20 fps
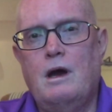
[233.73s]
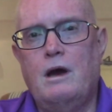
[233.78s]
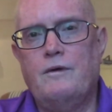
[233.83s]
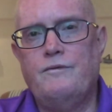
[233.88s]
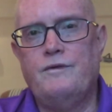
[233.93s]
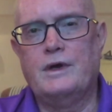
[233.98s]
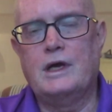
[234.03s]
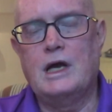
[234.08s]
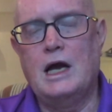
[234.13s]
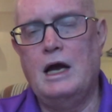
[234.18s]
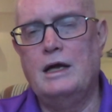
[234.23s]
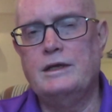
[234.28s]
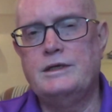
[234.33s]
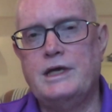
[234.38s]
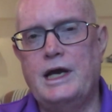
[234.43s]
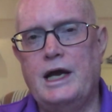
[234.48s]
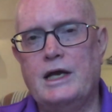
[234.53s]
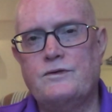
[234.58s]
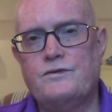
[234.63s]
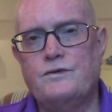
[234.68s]
of the
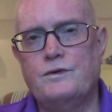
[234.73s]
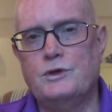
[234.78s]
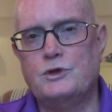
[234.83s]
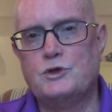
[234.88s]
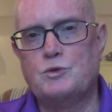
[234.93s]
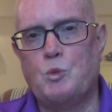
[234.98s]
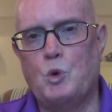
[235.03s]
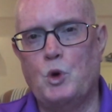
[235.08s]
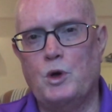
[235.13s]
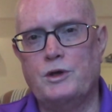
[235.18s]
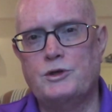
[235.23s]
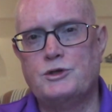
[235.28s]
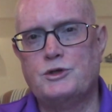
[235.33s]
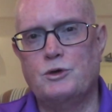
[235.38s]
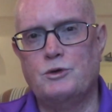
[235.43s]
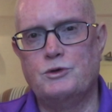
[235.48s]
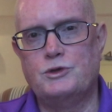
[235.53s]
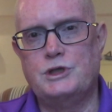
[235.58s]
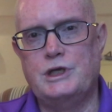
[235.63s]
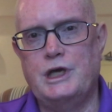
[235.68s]
contacts for the sport
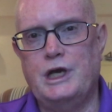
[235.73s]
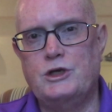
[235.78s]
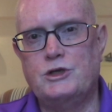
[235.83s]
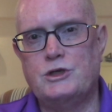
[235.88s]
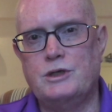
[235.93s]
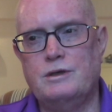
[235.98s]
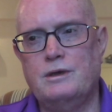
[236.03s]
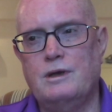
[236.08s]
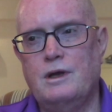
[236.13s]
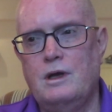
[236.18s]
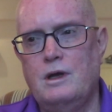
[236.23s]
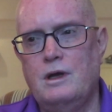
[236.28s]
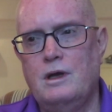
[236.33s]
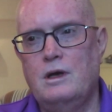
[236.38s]
association